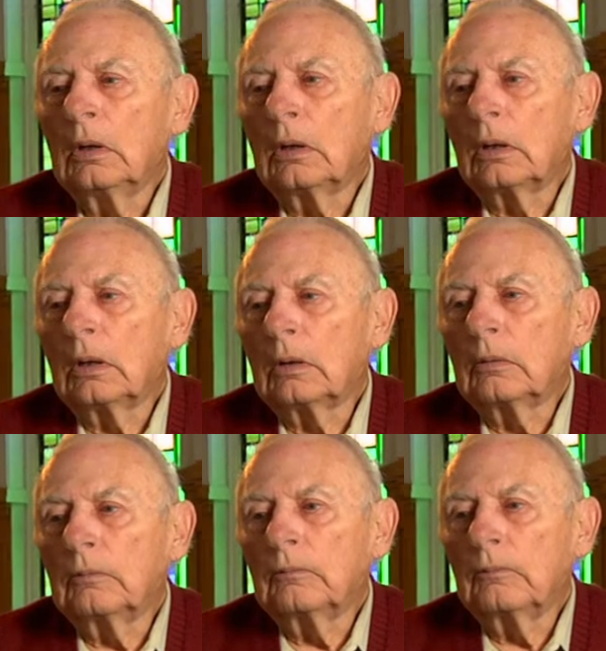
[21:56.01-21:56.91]

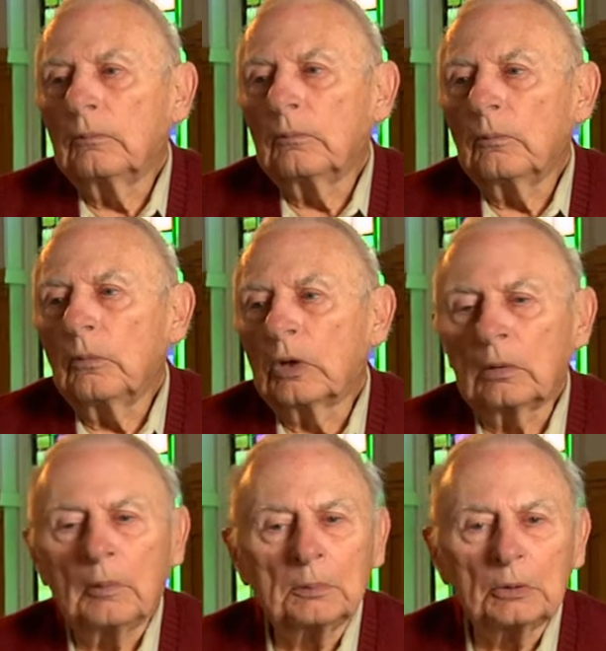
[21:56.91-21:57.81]
One of
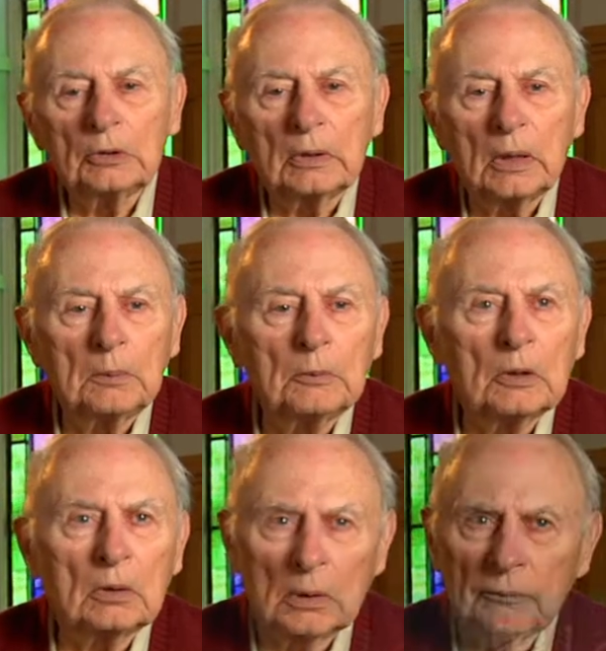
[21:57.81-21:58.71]
the members named
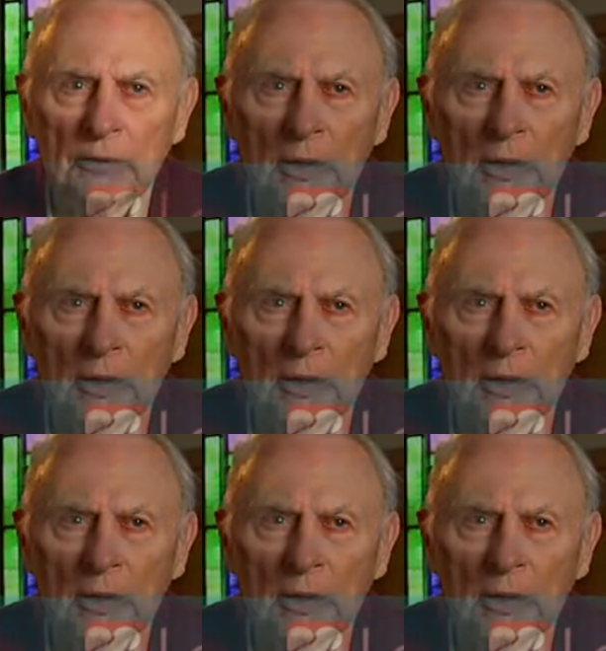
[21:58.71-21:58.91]
it Love in